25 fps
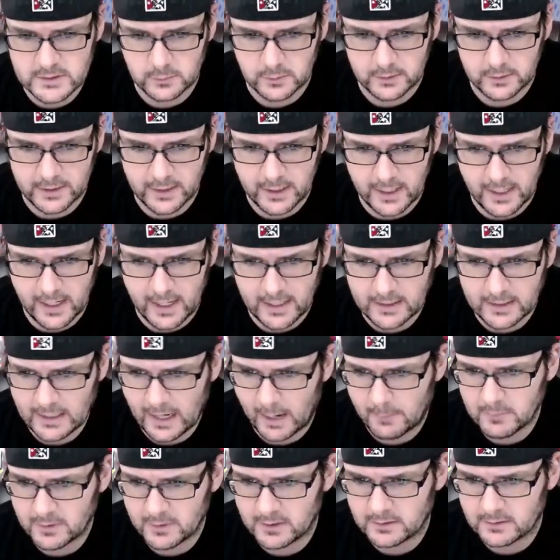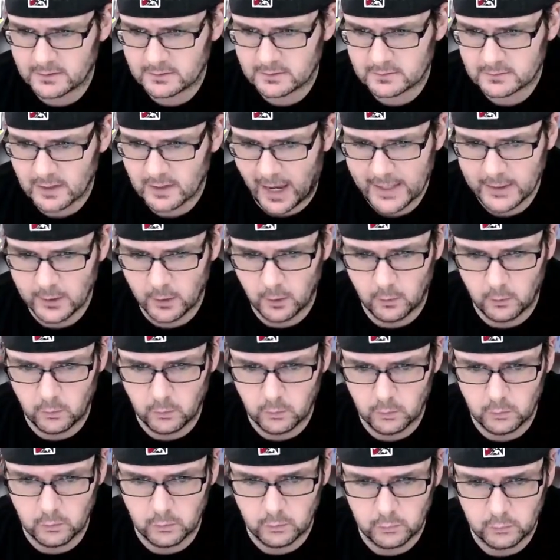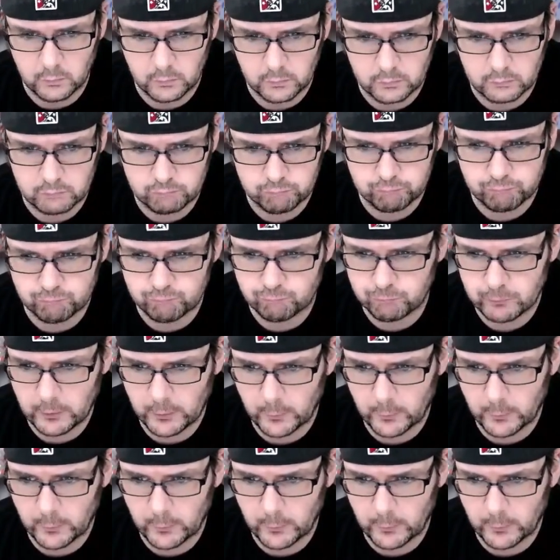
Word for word: Yeah, I mean, I know there